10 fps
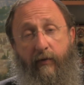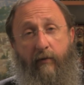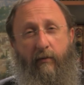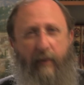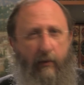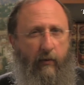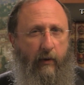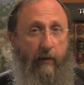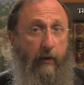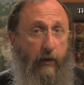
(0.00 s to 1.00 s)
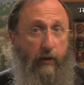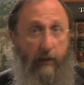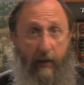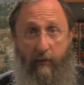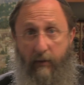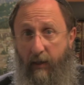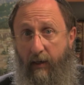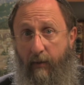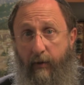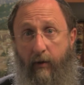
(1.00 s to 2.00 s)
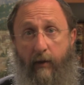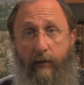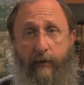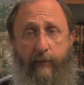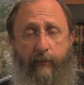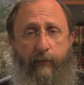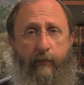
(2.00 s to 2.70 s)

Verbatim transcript: If you remember, I mentioned that I was tied up in knots.